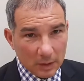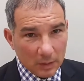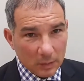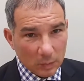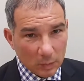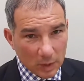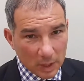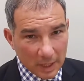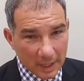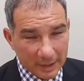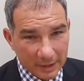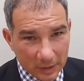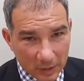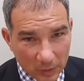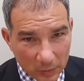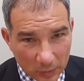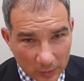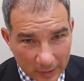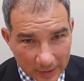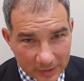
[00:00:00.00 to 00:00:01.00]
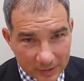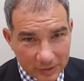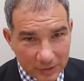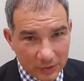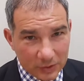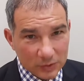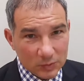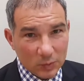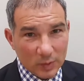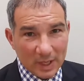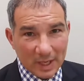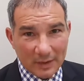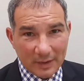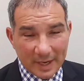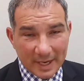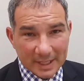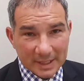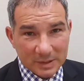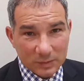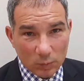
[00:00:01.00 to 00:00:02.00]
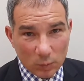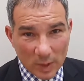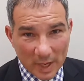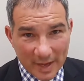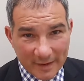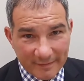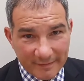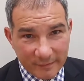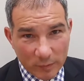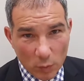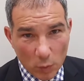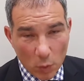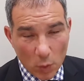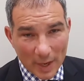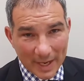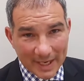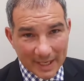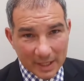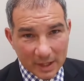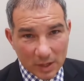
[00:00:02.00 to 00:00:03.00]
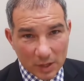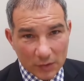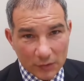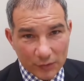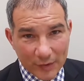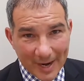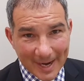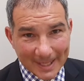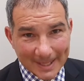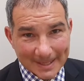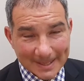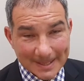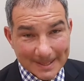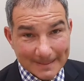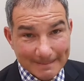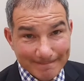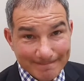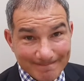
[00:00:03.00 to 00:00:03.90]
Why do lawyers use whereas and wherefore in contracts?